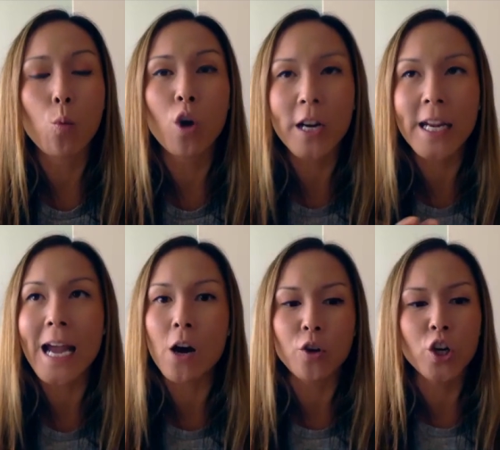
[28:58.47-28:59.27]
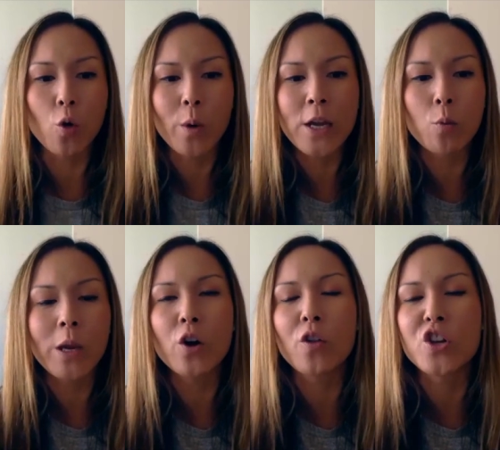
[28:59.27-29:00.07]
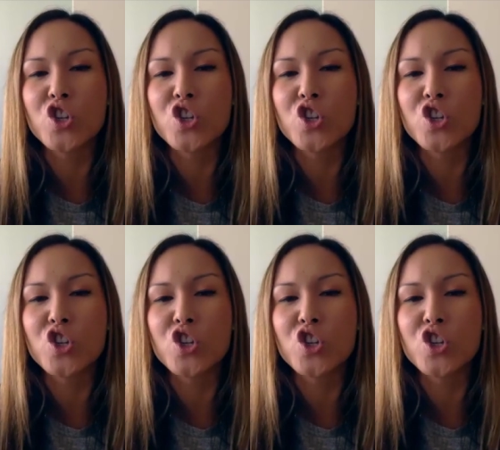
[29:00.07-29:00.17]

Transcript: Working out, you know, we go to the